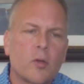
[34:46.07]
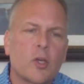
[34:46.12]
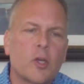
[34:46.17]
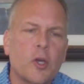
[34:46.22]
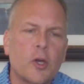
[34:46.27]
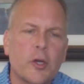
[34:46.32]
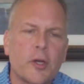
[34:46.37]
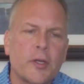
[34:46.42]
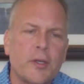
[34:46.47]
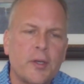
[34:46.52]

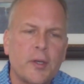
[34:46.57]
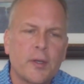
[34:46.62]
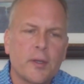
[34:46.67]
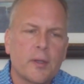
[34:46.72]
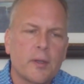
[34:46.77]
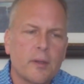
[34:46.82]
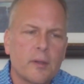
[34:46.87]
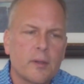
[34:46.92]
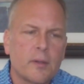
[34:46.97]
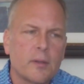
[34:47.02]
Good,
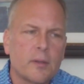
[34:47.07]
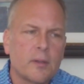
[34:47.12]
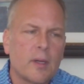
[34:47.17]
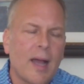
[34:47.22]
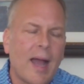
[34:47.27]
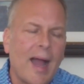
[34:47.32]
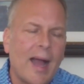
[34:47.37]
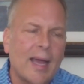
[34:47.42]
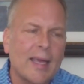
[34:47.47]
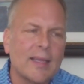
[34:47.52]

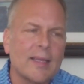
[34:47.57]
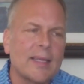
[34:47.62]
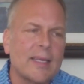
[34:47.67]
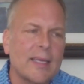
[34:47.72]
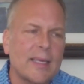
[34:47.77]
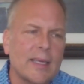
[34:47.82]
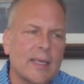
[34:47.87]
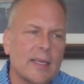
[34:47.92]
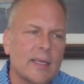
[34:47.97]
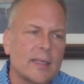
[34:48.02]

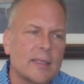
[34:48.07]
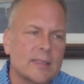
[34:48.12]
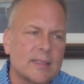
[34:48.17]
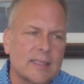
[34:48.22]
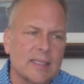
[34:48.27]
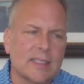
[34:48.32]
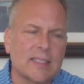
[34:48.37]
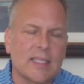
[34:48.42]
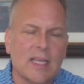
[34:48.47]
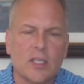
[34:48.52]
highly
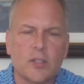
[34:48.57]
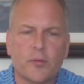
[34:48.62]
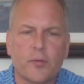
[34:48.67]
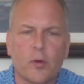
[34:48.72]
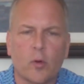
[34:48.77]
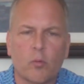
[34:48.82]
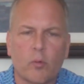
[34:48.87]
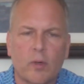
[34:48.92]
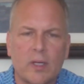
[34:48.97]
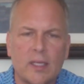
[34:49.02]

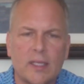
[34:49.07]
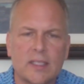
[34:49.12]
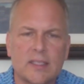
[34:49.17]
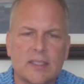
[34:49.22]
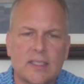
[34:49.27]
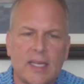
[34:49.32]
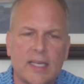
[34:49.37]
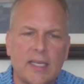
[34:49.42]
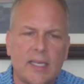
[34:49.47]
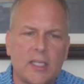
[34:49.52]
successful real
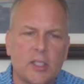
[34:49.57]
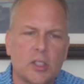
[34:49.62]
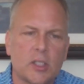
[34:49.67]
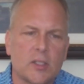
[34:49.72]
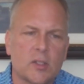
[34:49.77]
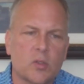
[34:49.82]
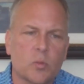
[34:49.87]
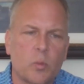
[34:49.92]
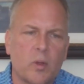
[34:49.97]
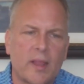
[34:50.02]
estate
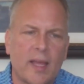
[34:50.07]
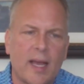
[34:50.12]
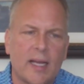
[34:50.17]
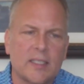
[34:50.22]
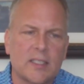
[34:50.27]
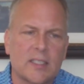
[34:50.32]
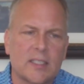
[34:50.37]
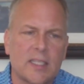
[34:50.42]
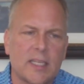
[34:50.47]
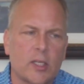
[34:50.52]
agents with
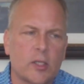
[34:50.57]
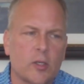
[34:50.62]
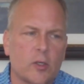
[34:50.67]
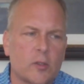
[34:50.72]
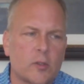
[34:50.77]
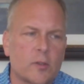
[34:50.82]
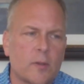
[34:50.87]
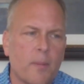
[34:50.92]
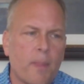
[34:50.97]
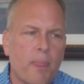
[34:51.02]
high
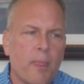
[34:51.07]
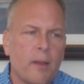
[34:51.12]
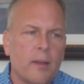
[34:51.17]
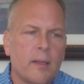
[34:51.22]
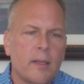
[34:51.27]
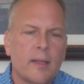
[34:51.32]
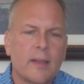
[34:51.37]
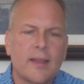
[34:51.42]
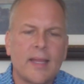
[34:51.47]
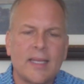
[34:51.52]
standards,
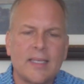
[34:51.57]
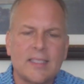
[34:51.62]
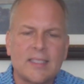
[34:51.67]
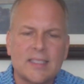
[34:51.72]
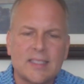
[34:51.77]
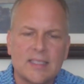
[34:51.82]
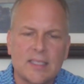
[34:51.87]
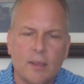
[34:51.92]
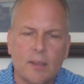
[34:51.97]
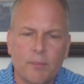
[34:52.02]
they
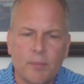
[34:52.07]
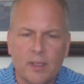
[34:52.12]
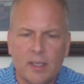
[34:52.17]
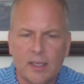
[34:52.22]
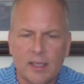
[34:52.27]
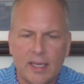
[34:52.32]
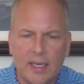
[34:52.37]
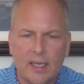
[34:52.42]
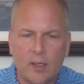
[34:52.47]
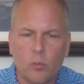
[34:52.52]

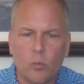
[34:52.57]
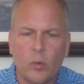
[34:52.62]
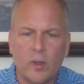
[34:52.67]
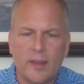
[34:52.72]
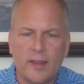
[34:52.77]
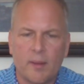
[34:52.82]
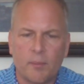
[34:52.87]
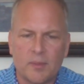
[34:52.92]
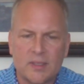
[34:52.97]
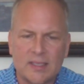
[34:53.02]
simulate
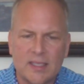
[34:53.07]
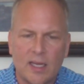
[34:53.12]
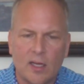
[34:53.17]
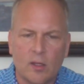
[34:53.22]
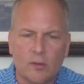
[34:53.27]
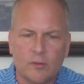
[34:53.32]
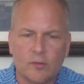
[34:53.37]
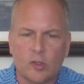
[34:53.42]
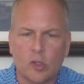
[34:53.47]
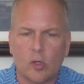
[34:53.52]
with
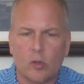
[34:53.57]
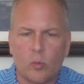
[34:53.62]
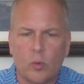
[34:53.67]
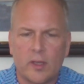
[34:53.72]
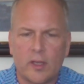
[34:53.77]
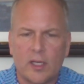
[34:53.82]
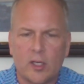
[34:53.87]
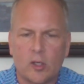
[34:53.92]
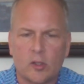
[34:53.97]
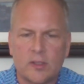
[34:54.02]
themselves or
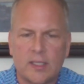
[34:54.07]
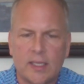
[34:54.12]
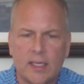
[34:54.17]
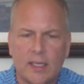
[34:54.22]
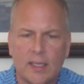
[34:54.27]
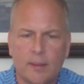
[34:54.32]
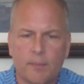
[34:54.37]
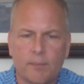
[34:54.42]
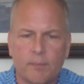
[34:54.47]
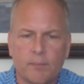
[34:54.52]
with their
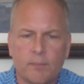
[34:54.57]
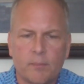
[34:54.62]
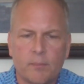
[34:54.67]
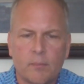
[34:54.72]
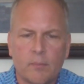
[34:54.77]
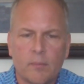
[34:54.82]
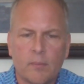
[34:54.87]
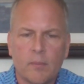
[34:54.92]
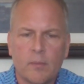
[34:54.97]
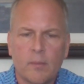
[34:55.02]
team
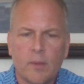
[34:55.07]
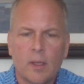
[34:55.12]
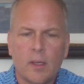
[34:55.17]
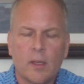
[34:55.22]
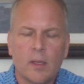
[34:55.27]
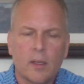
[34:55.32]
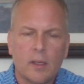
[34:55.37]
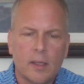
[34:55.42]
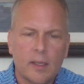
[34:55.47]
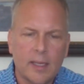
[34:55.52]

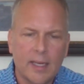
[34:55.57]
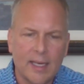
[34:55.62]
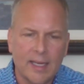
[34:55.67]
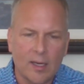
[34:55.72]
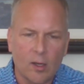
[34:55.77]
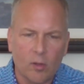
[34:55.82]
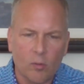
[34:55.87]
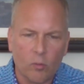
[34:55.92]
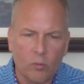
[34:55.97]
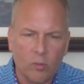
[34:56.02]
in
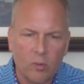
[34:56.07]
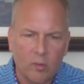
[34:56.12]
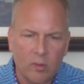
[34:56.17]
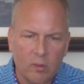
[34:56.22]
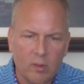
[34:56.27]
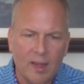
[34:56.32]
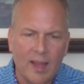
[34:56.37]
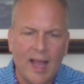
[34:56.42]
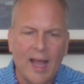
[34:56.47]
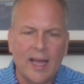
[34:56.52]
our
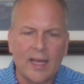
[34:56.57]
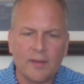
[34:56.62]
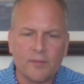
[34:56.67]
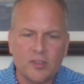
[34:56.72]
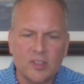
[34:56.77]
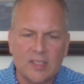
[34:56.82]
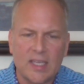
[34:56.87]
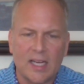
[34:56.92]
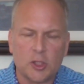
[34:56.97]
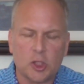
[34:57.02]
live
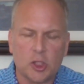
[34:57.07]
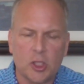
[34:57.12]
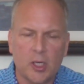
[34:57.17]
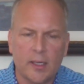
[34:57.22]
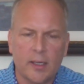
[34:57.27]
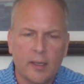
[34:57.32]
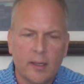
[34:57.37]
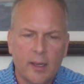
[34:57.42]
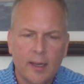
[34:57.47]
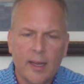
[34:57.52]

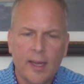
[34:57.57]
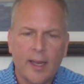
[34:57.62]
session